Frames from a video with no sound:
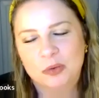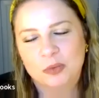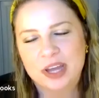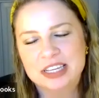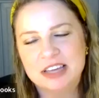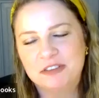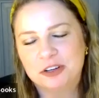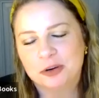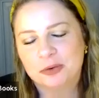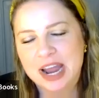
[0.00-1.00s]
what if
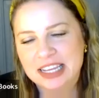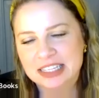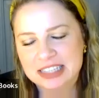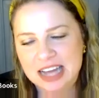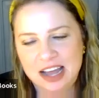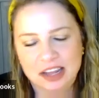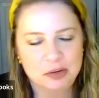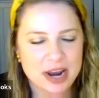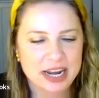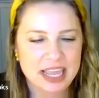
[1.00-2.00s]
your writing style and
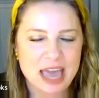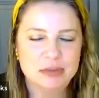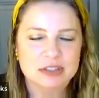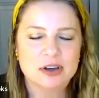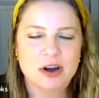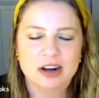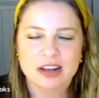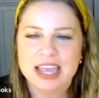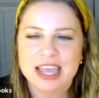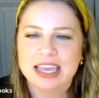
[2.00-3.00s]
writing habits aren't
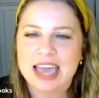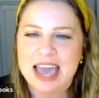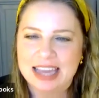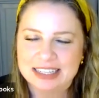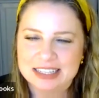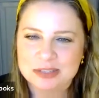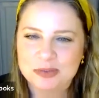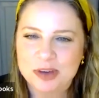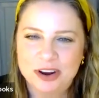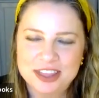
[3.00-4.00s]
like Agnes?
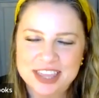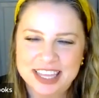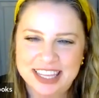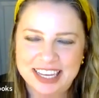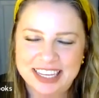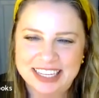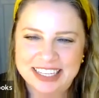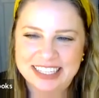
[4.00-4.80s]
What are they like?